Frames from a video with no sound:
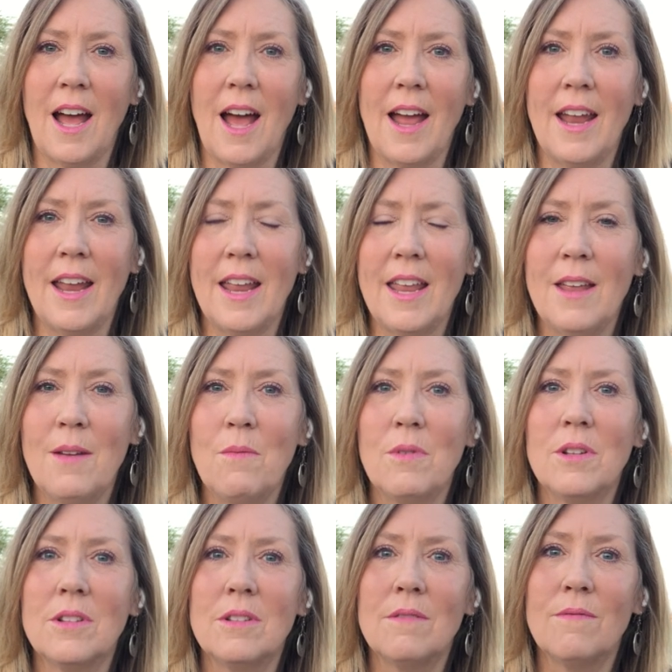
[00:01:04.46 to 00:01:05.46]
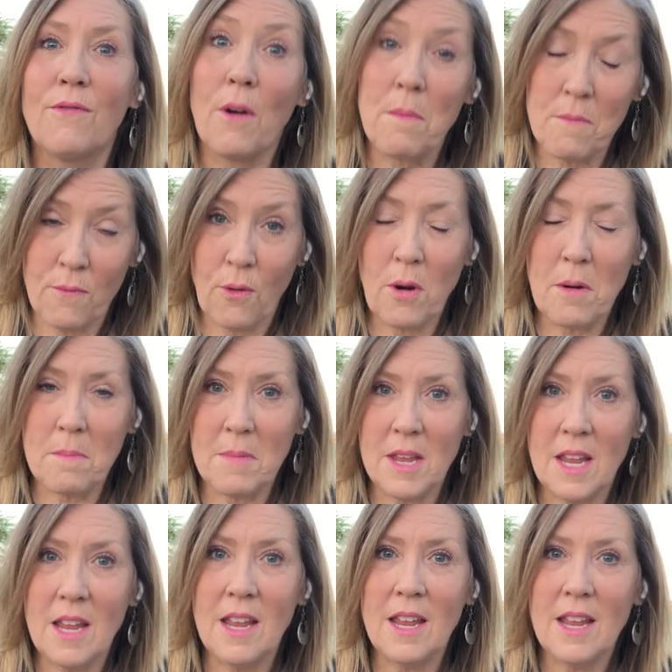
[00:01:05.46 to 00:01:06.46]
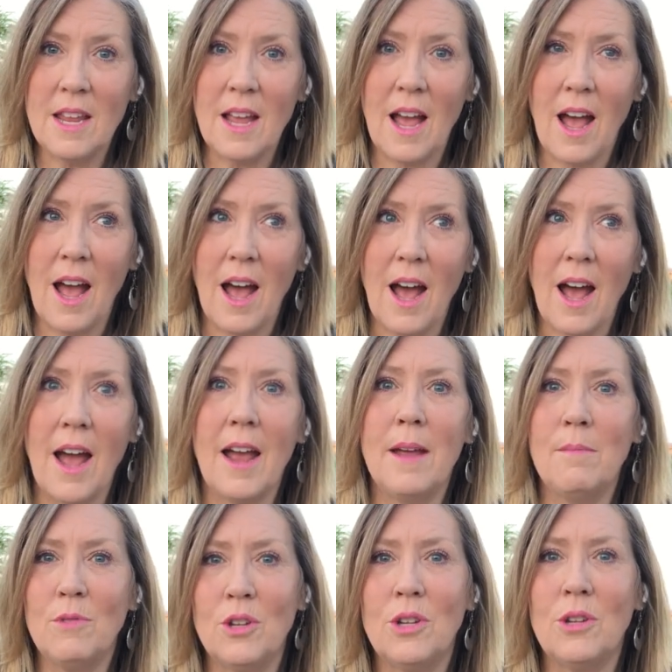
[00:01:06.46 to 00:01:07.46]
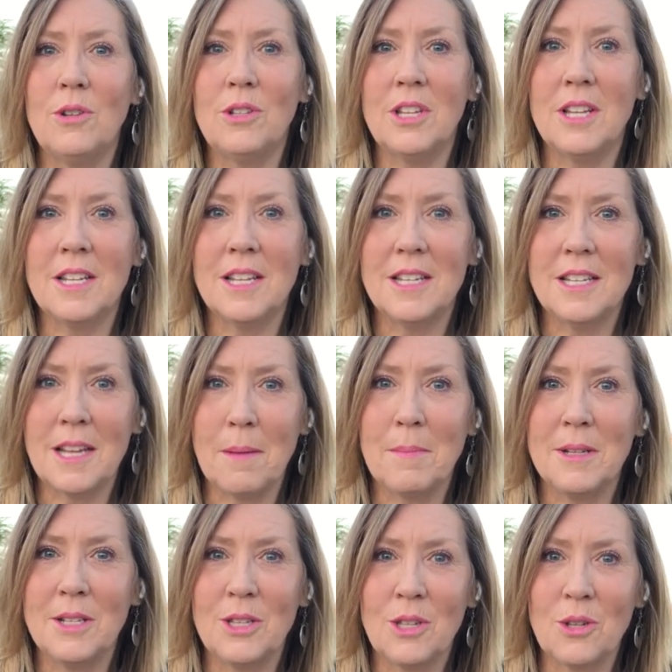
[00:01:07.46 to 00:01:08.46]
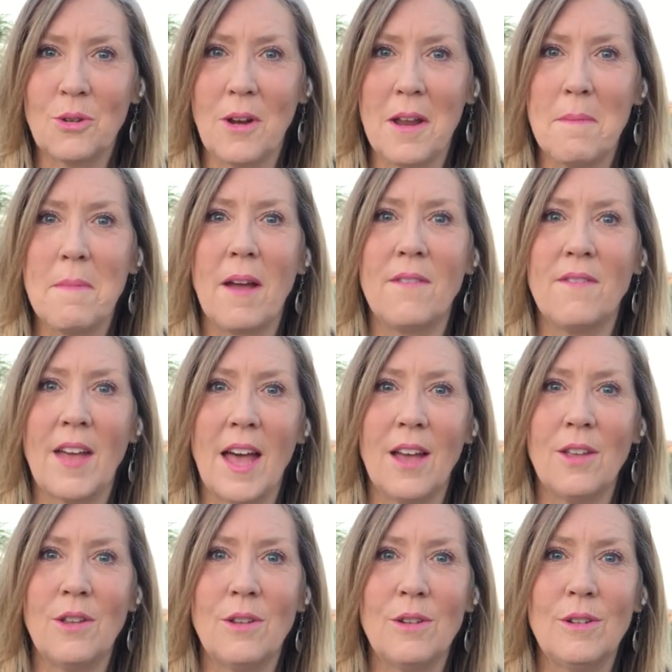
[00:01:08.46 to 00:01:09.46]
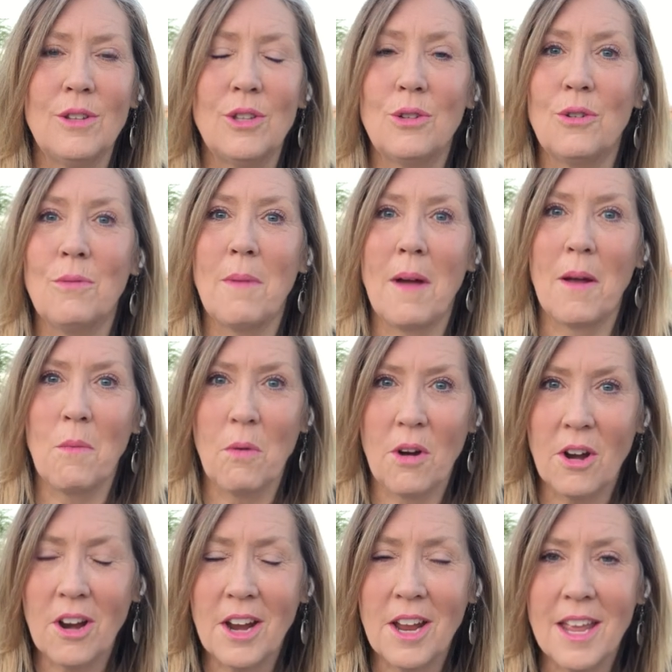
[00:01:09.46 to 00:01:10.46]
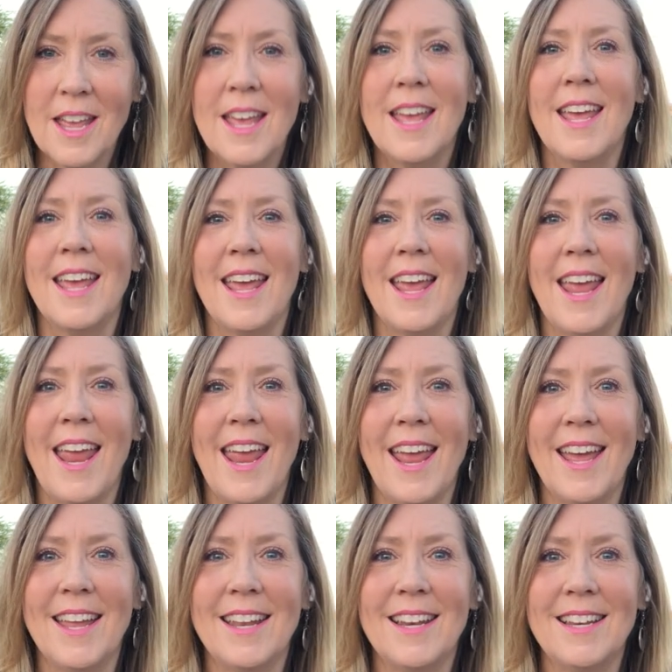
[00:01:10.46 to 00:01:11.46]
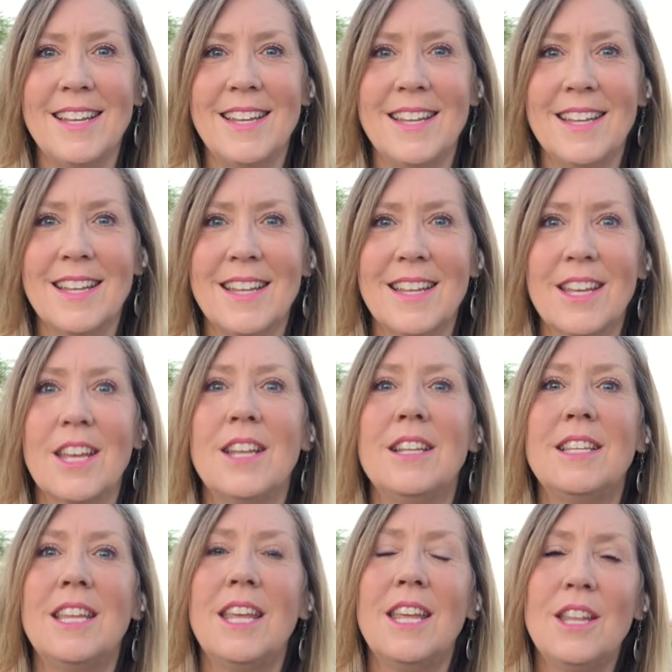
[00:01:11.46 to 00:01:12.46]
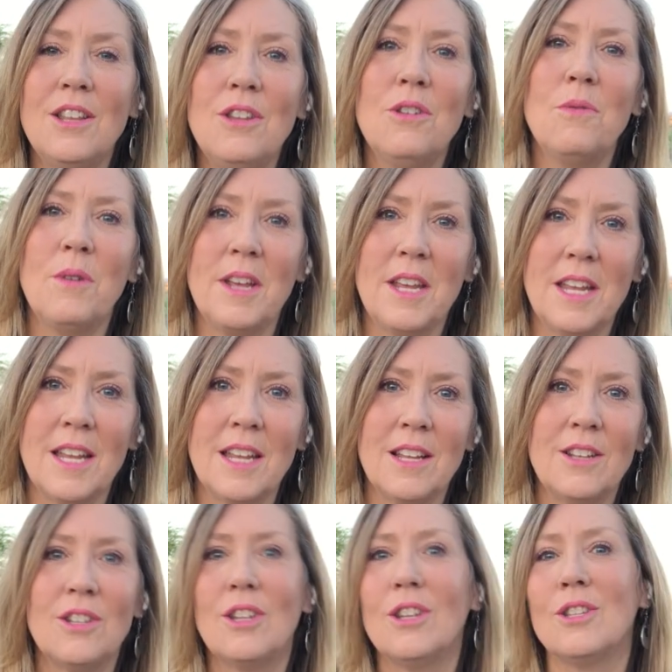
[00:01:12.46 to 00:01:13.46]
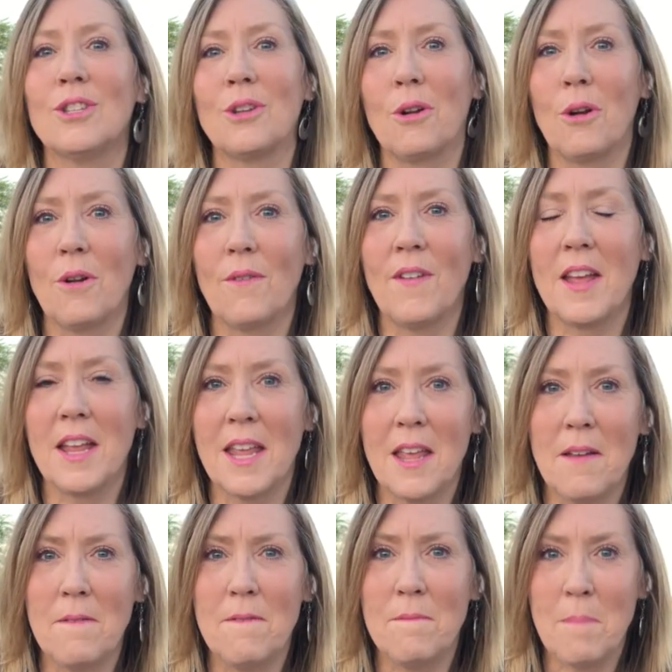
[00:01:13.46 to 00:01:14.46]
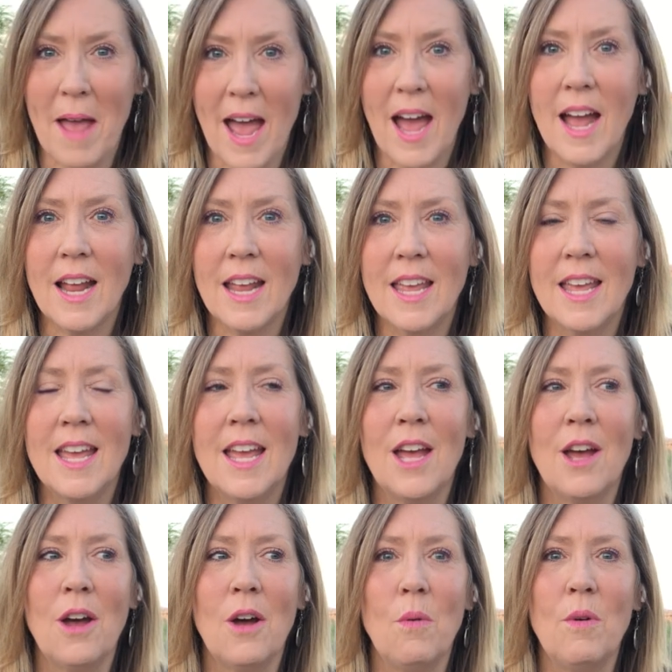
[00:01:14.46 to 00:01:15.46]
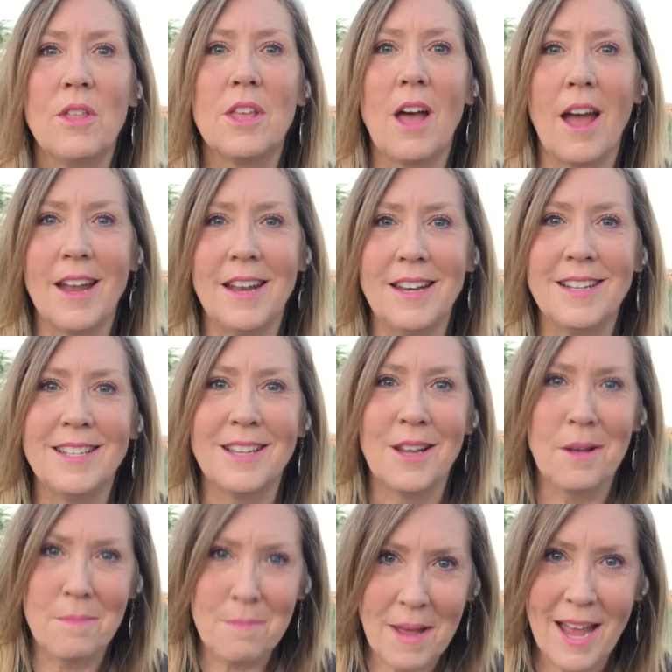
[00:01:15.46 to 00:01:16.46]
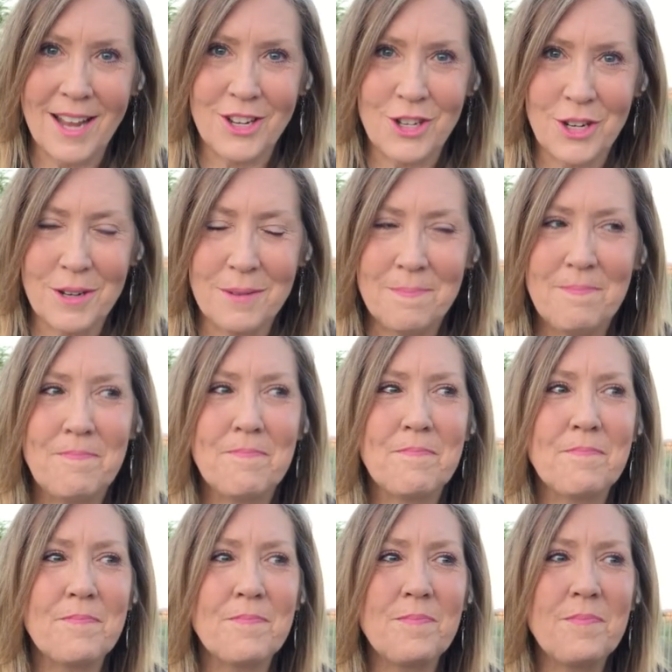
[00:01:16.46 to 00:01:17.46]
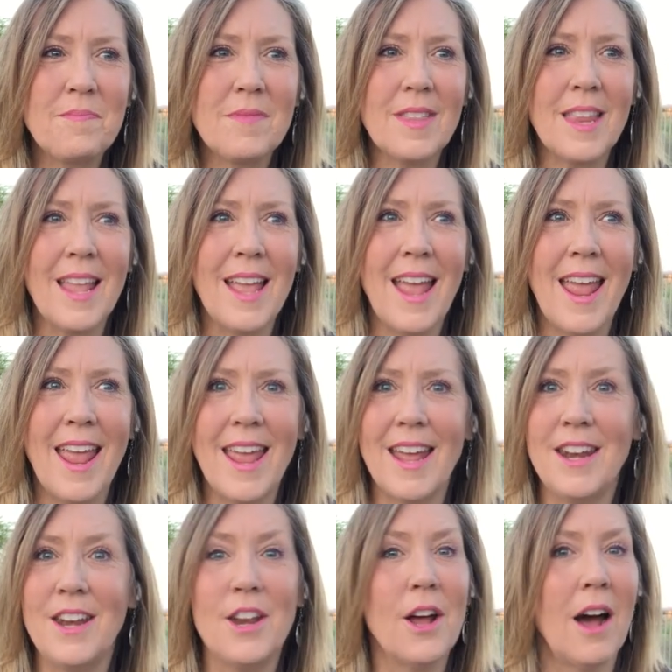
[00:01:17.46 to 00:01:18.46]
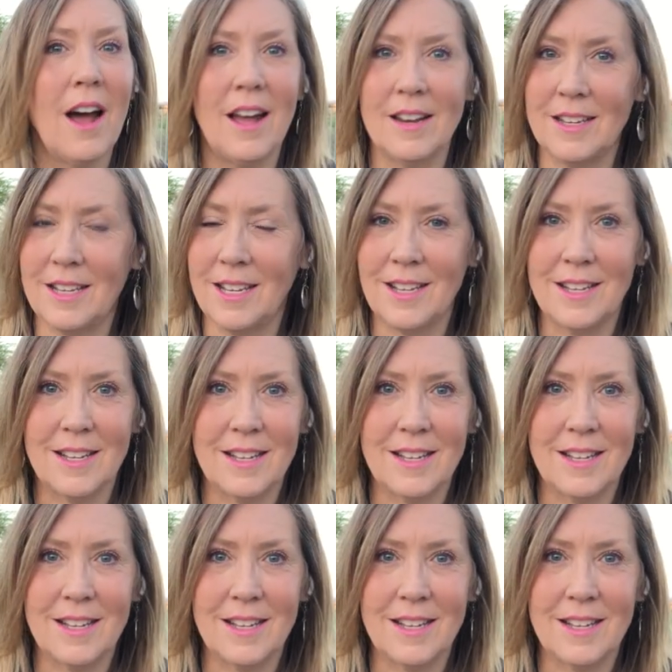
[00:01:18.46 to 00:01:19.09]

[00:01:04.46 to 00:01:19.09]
I will, for, for me, I'm choosing to demonstrate my values through my work and continuing to serve and give back with kindness and compassion, and not,